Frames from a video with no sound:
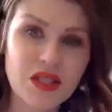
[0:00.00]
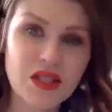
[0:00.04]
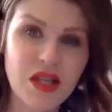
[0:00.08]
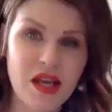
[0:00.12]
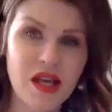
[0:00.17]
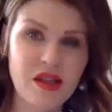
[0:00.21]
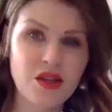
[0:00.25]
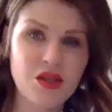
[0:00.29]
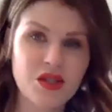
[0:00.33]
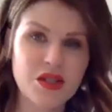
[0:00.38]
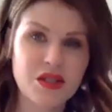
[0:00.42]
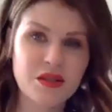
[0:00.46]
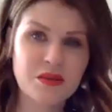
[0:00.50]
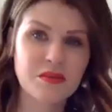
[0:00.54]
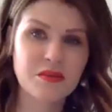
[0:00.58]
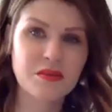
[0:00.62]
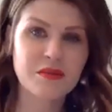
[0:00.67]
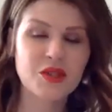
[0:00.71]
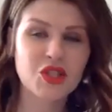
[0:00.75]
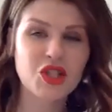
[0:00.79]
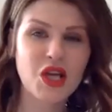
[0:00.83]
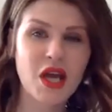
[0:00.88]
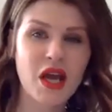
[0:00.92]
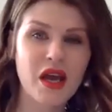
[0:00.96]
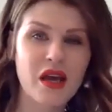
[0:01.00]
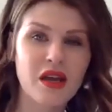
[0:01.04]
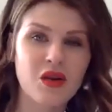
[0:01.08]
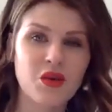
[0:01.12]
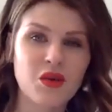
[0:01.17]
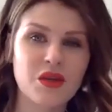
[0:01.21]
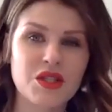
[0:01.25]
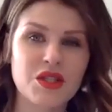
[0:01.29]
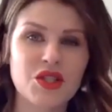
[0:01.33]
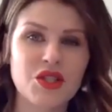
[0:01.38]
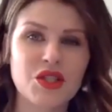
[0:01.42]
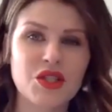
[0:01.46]
like there's some chat
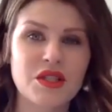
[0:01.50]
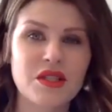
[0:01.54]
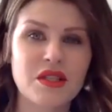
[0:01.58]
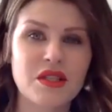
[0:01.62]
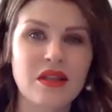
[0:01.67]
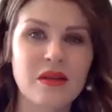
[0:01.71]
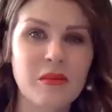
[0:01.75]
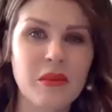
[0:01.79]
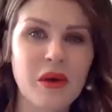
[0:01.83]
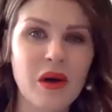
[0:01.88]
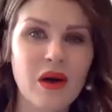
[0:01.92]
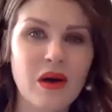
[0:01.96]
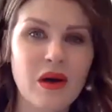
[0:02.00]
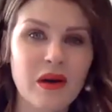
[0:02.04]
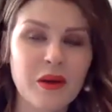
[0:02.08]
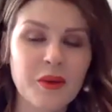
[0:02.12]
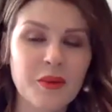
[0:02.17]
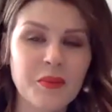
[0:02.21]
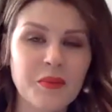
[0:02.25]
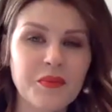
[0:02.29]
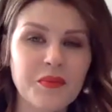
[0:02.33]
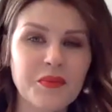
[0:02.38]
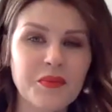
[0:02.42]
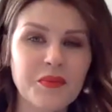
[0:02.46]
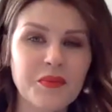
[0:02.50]
questions at the bottom.